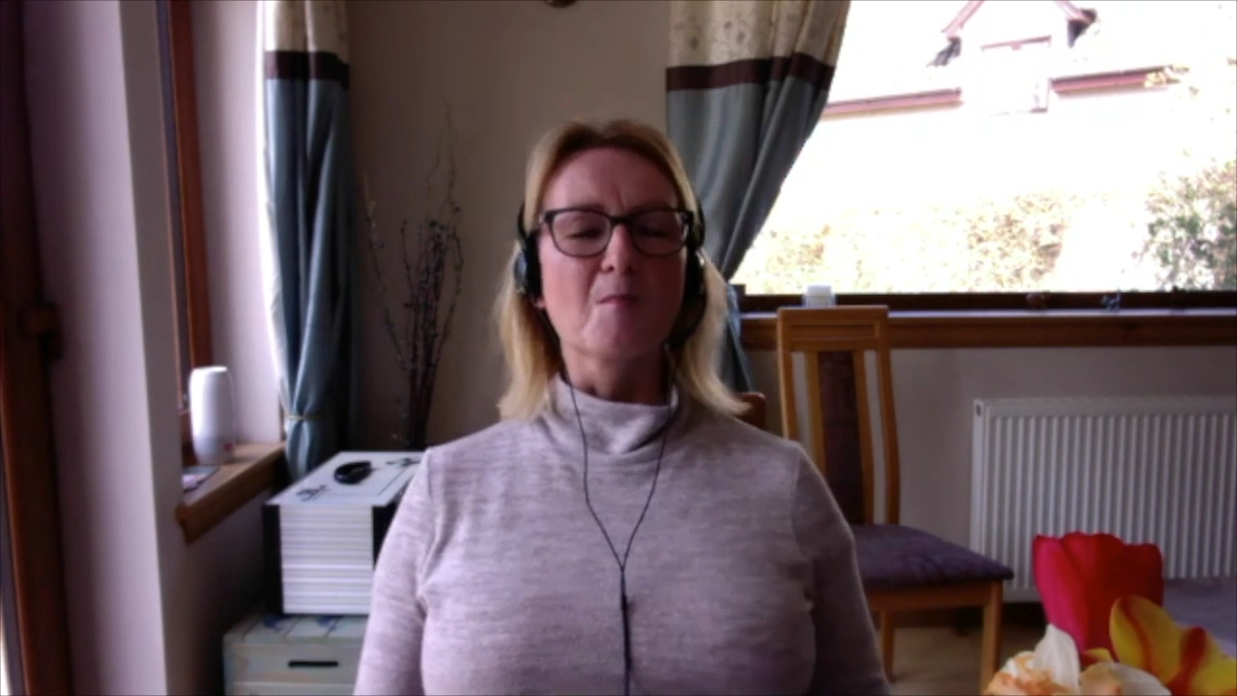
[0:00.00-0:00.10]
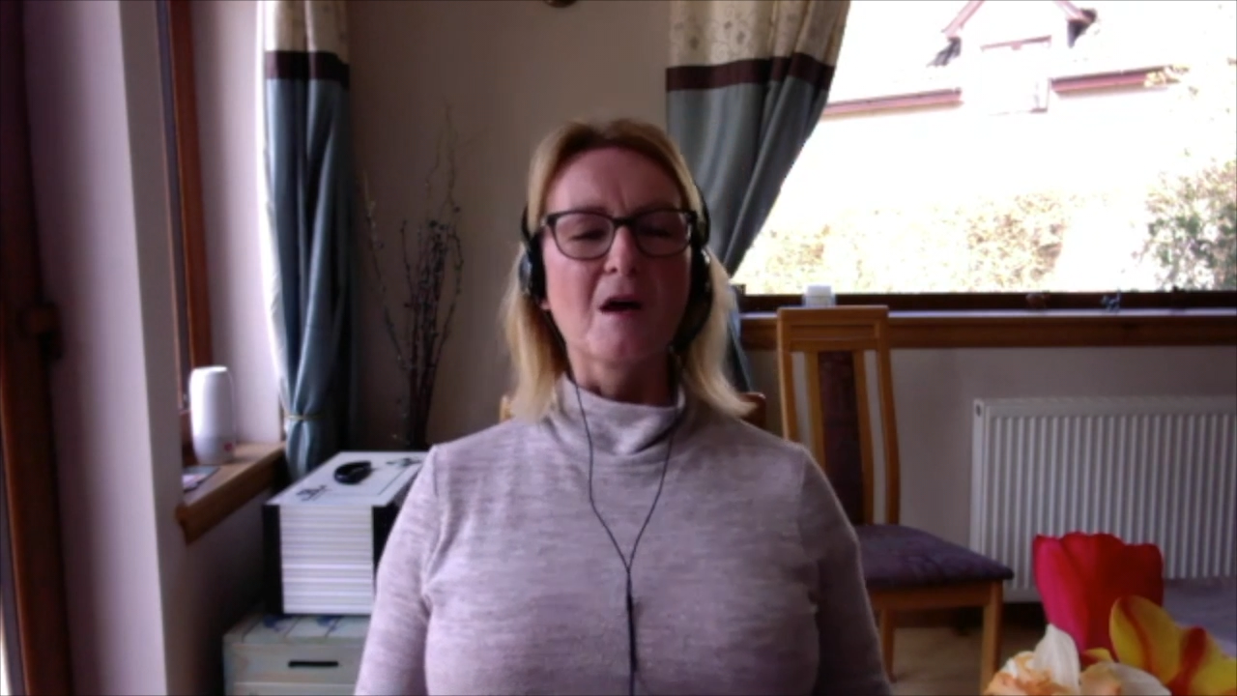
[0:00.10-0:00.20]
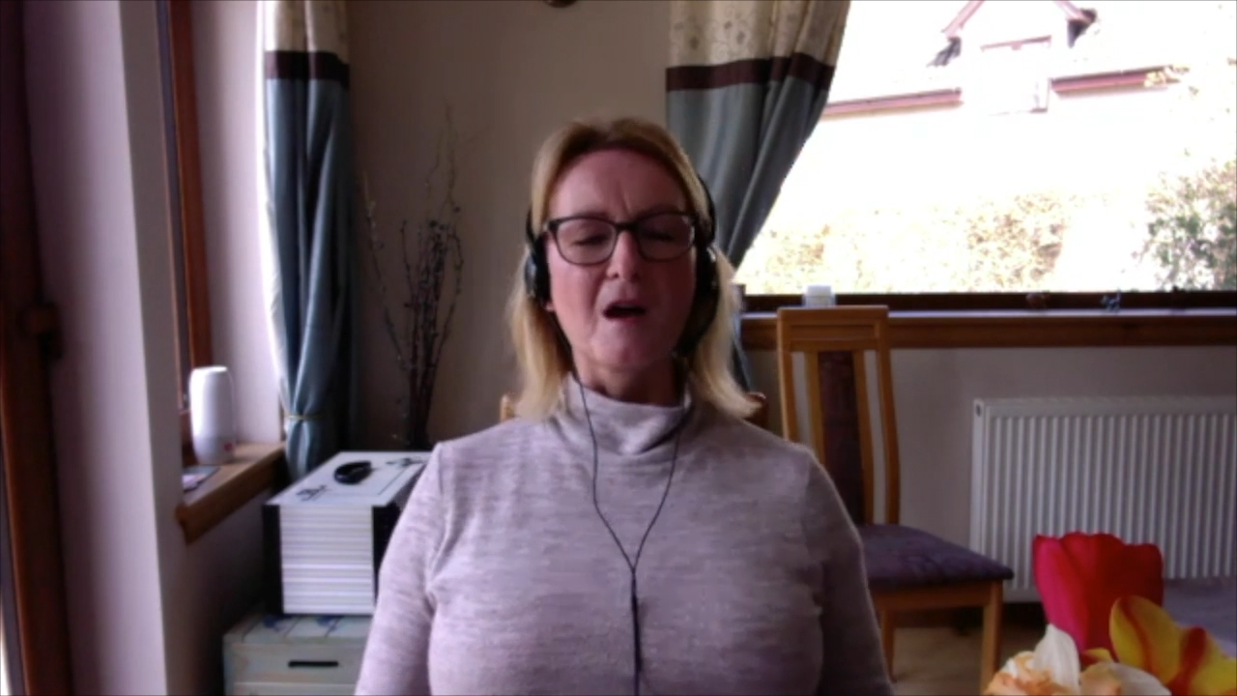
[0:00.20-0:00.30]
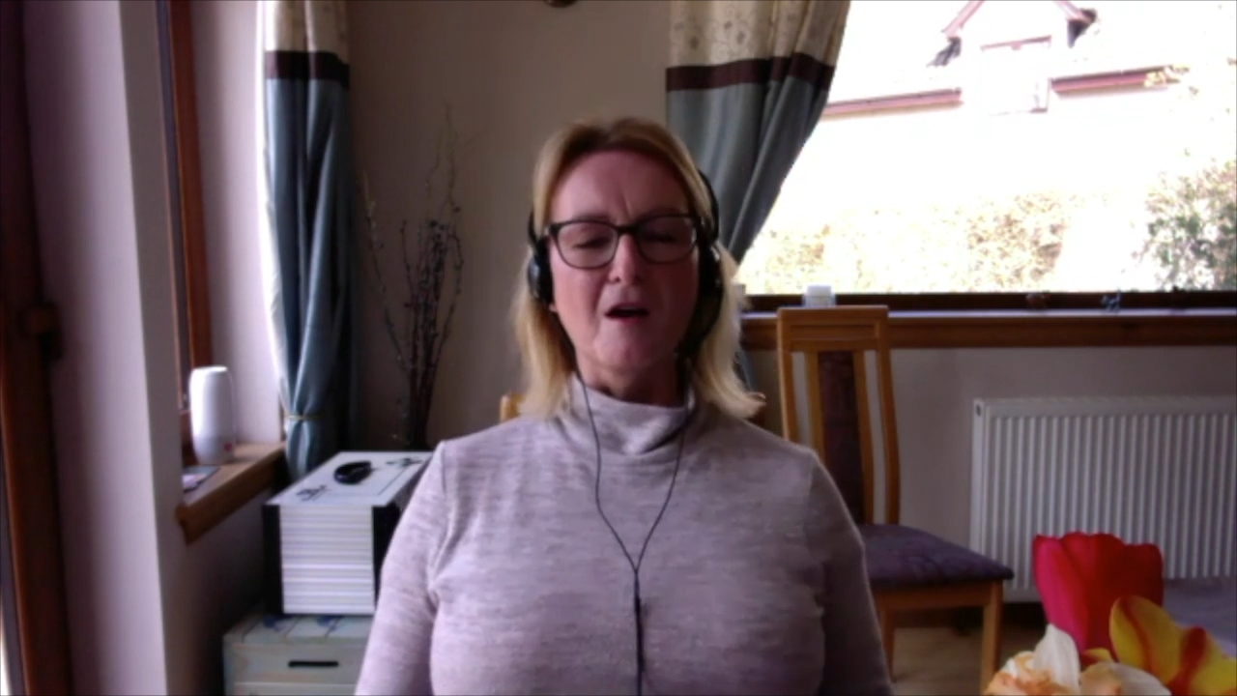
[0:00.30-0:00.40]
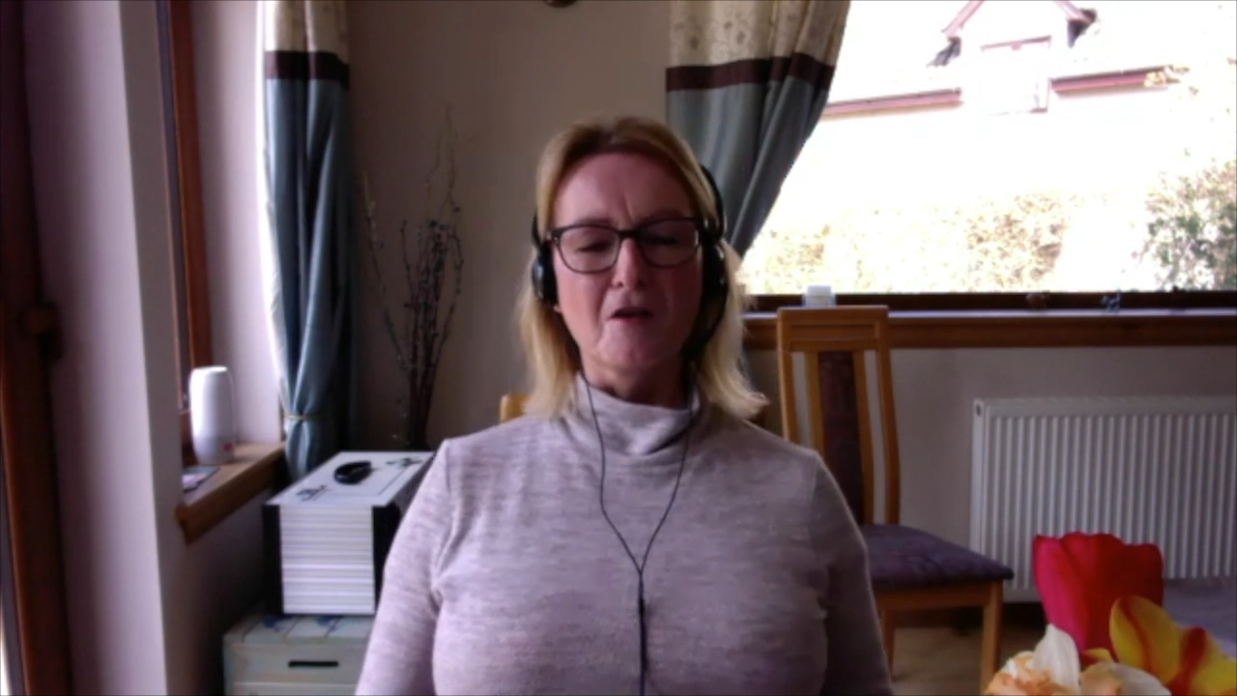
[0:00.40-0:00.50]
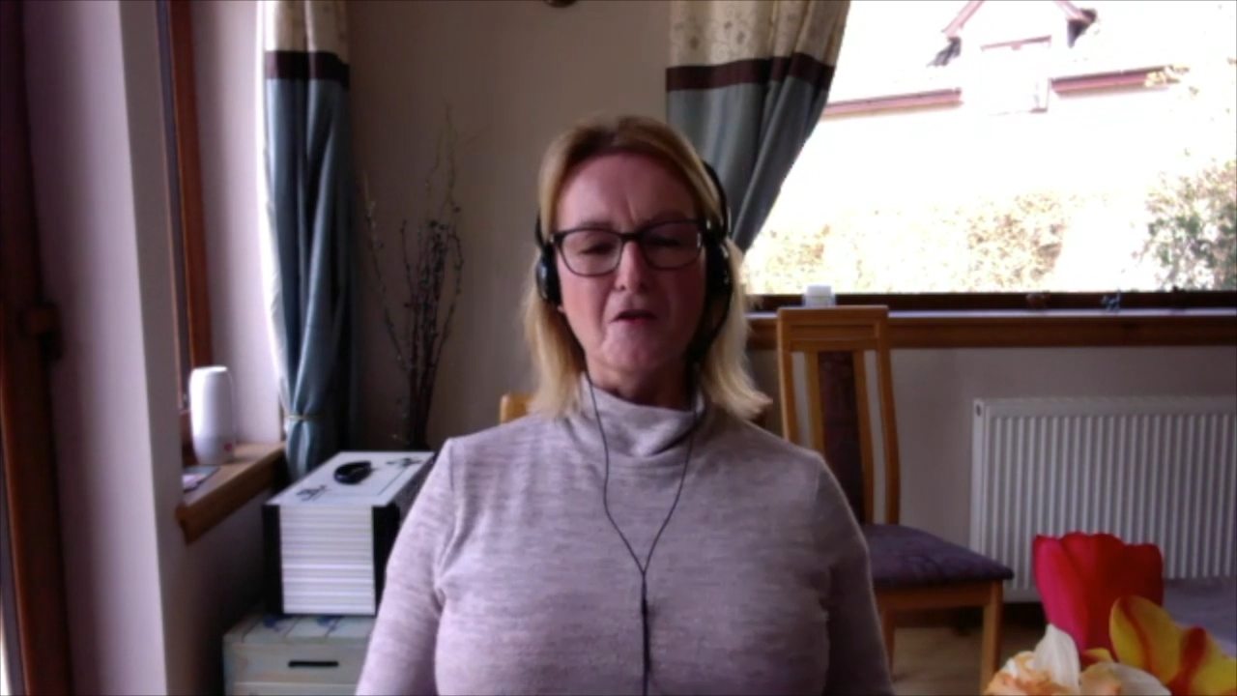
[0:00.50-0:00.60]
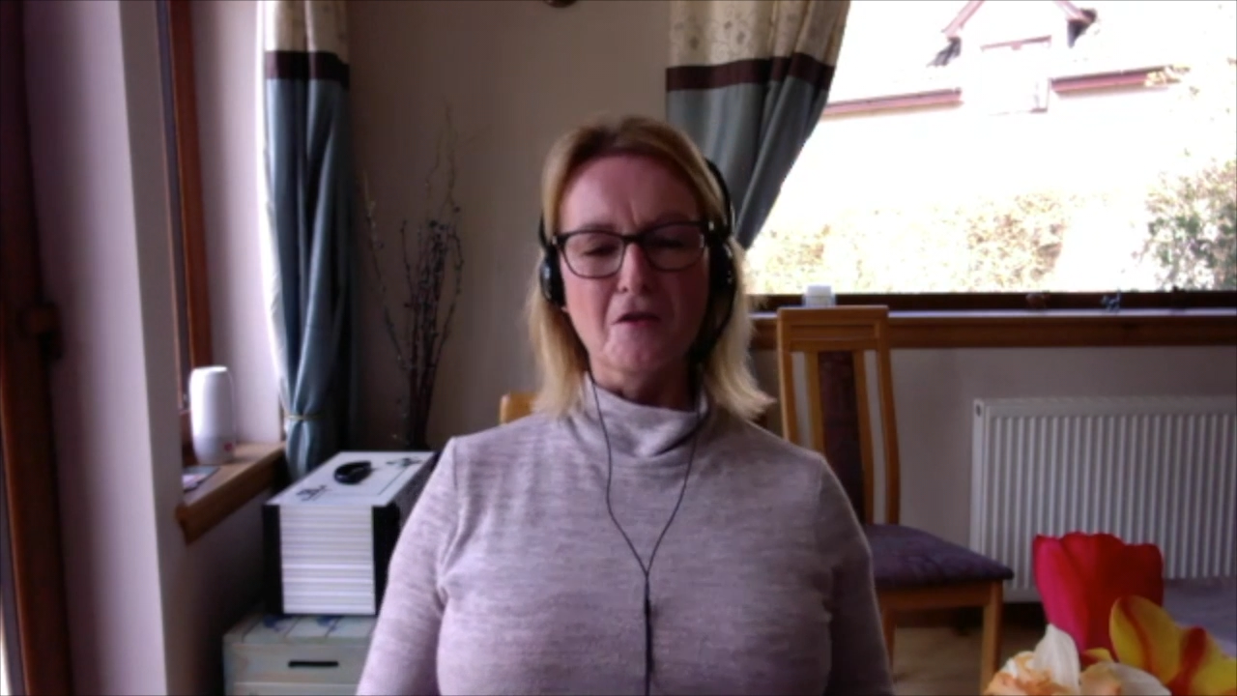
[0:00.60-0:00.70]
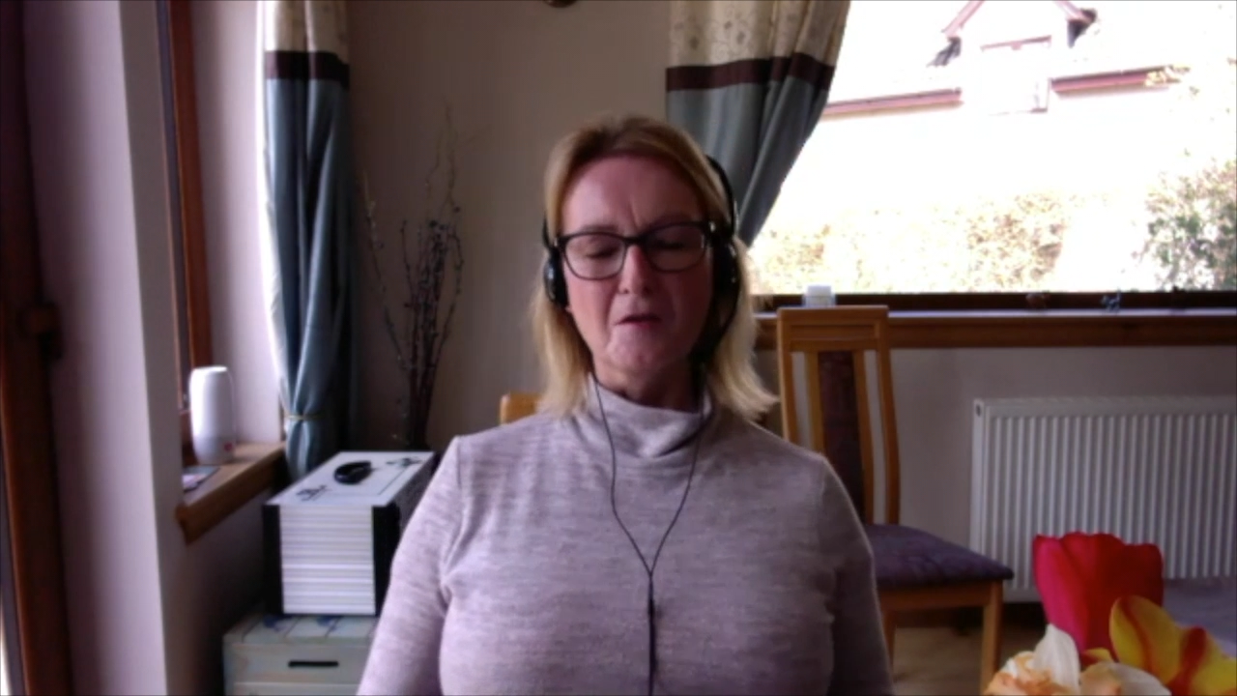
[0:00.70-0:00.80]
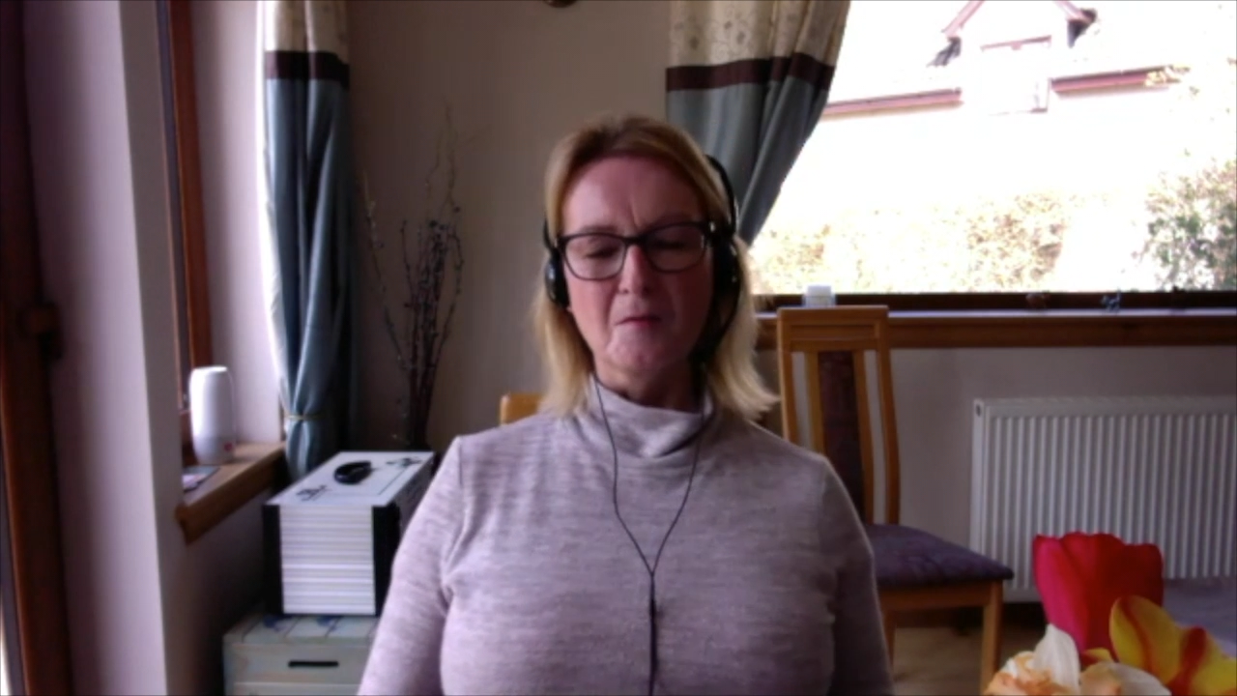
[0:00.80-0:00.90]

path,